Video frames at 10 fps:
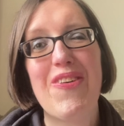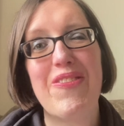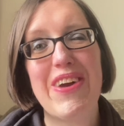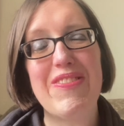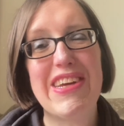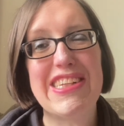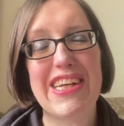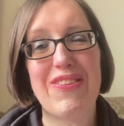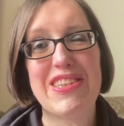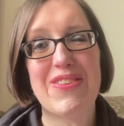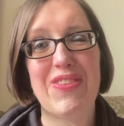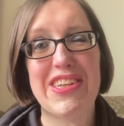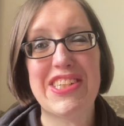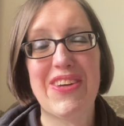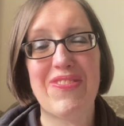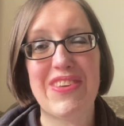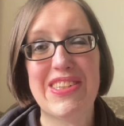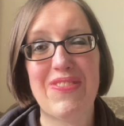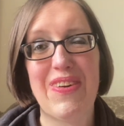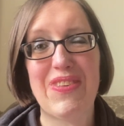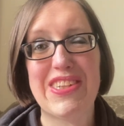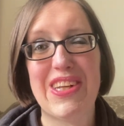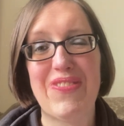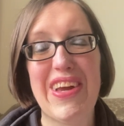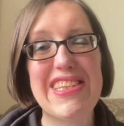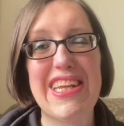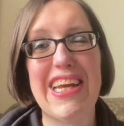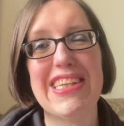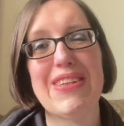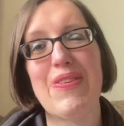we're meeting up with some booktube, some of my booktube besties.